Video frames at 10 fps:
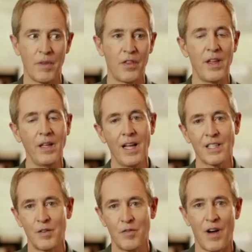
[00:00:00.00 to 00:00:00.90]
the thing
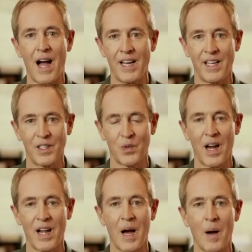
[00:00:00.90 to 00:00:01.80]
that's dividing us
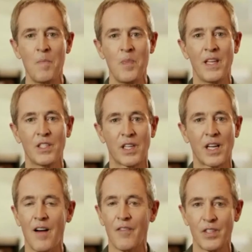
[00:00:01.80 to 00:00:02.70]
right now is the
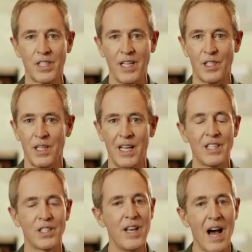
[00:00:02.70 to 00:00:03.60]
conversation.
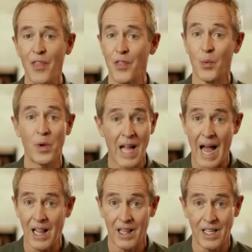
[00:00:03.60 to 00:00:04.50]
It's not the
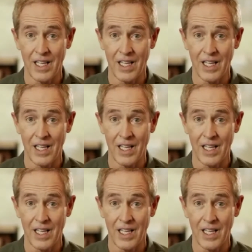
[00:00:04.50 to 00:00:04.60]
reality.